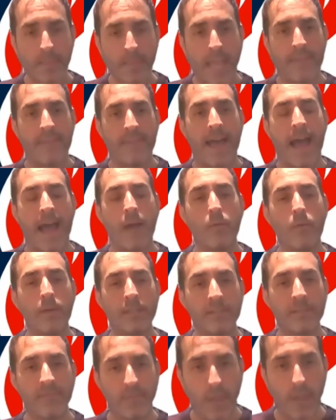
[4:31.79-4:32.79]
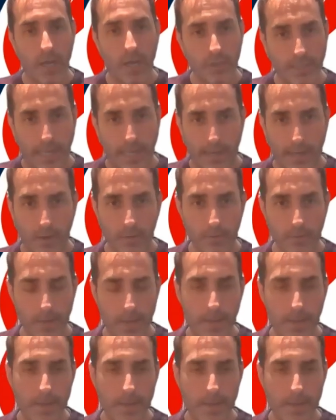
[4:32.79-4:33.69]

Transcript: And that was flushed out.